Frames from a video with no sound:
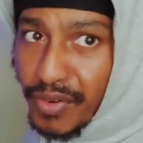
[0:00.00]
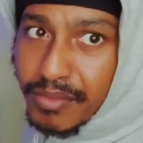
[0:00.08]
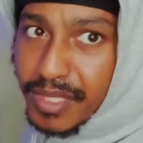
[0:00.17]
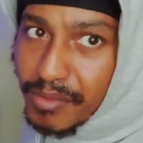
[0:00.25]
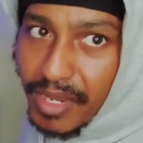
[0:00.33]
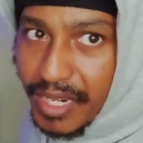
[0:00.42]
from
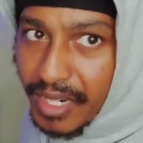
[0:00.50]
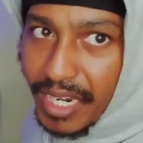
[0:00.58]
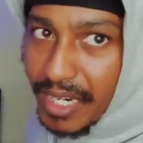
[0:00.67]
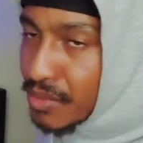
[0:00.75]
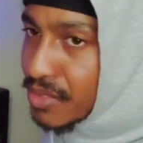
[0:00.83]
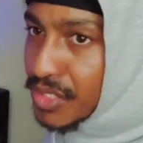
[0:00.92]
somebody.
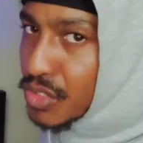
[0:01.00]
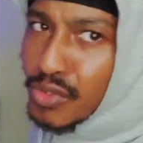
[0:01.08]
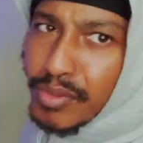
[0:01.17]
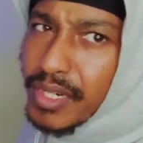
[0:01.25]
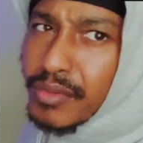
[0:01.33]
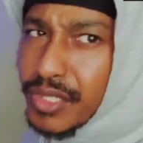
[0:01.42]
Like it was new,
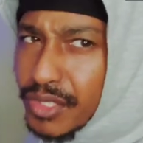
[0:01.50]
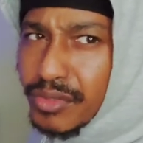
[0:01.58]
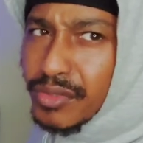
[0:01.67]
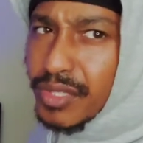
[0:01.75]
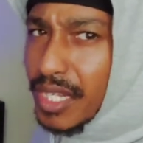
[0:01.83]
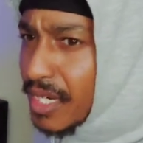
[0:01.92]
but it was
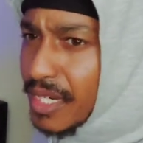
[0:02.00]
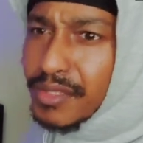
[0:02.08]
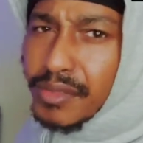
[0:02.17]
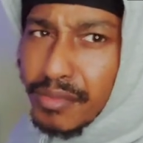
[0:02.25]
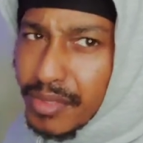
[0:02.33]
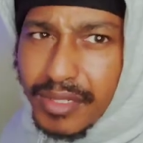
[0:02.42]
used. Like
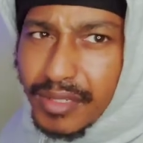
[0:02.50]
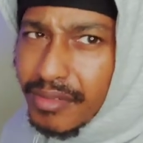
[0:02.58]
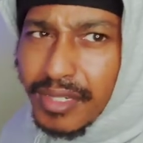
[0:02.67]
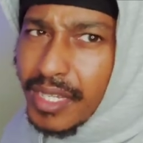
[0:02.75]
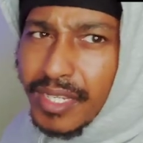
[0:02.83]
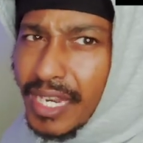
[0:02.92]

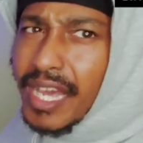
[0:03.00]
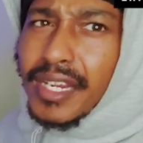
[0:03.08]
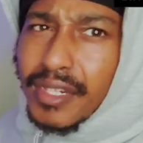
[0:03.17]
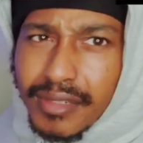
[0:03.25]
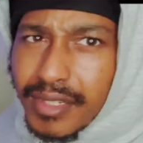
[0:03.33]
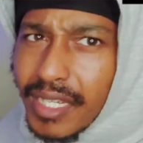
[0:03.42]
I
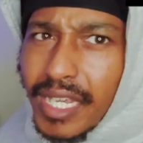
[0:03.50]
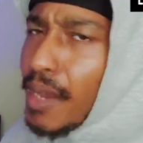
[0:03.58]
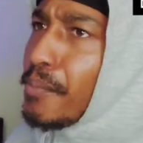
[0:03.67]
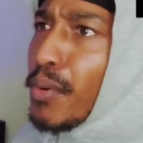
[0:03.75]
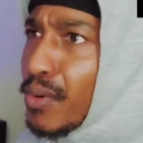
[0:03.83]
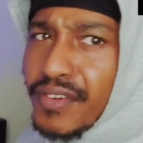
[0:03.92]

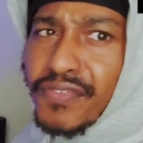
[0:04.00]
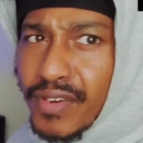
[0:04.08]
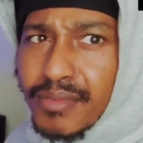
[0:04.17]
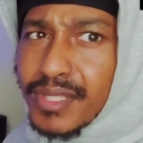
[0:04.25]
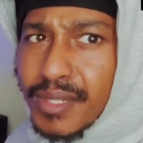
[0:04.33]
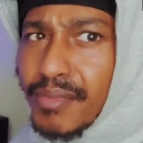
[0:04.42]
bought it
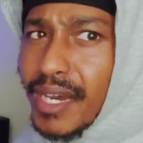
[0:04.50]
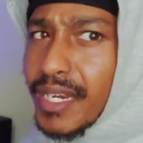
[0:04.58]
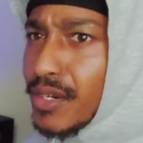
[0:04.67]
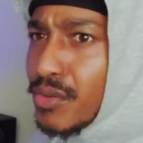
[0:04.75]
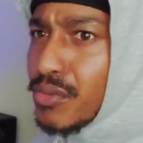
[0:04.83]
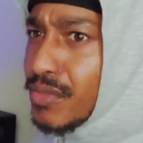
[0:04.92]
from
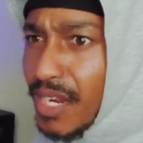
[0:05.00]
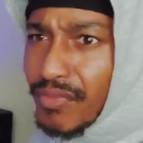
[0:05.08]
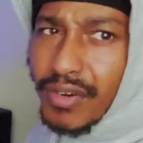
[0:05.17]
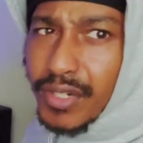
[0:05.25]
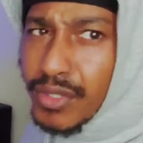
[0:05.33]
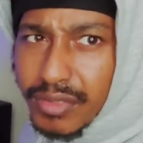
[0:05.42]
somebody who
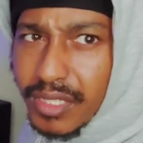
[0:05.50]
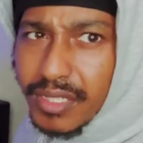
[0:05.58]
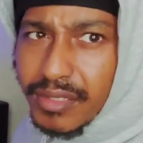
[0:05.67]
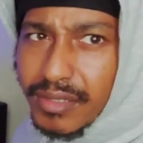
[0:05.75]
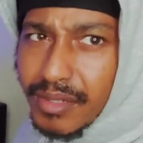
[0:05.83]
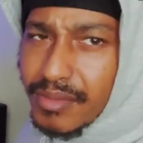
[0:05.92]
never used
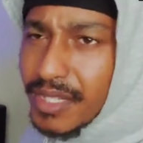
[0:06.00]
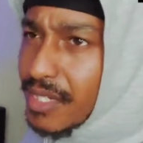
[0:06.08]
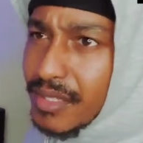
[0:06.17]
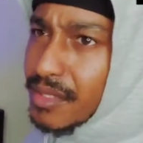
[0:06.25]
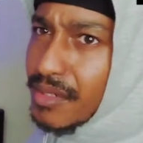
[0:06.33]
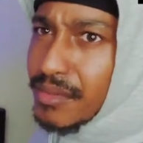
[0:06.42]
it. You know what I'm
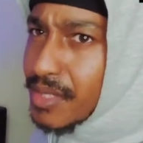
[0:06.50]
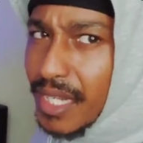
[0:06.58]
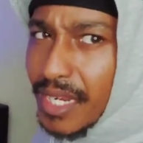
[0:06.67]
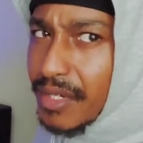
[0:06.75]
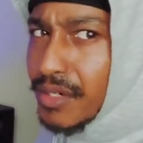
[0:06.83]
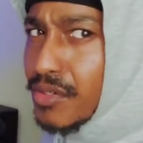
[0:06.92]
saying? So it was
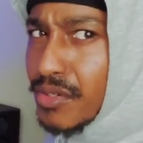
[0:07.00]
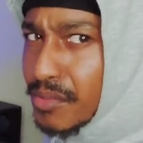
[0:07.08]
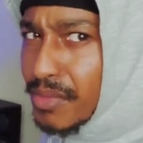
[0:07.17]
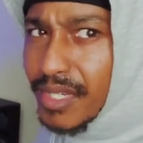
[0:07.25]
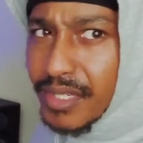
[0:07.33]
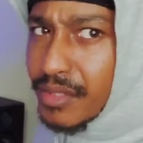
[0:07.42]
like new
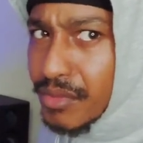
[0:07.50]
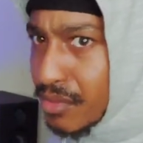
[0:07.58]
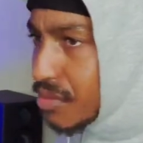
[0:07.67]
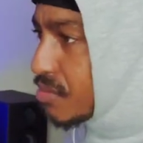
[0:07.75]
but used,